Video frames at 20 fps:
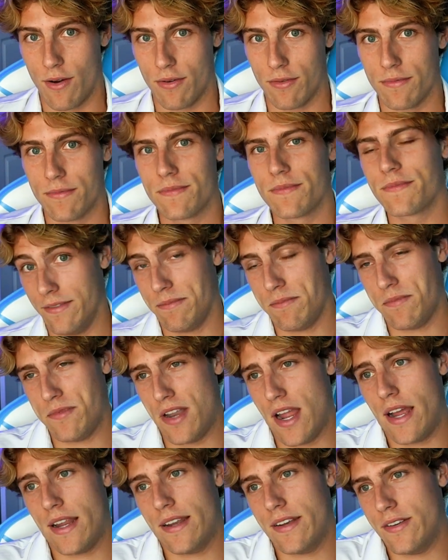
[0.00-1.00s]
Again,
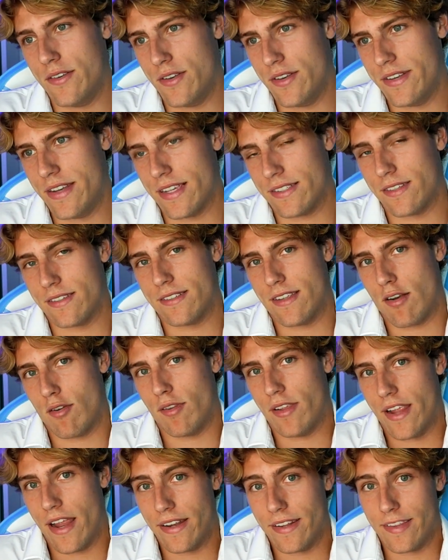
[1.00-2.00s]
not
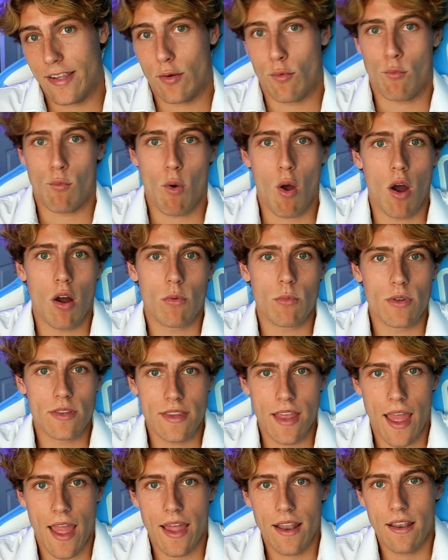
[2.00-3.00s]
necessarily anything wrong with
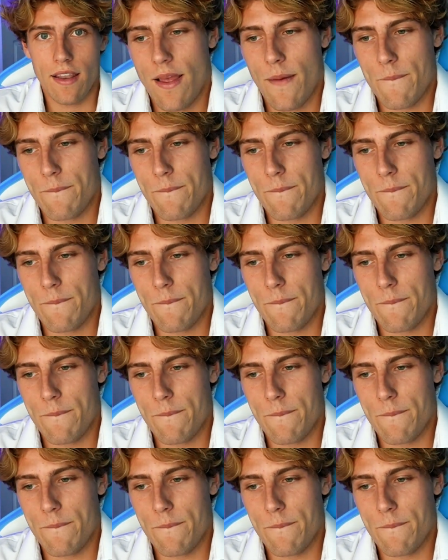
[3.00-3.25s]
that,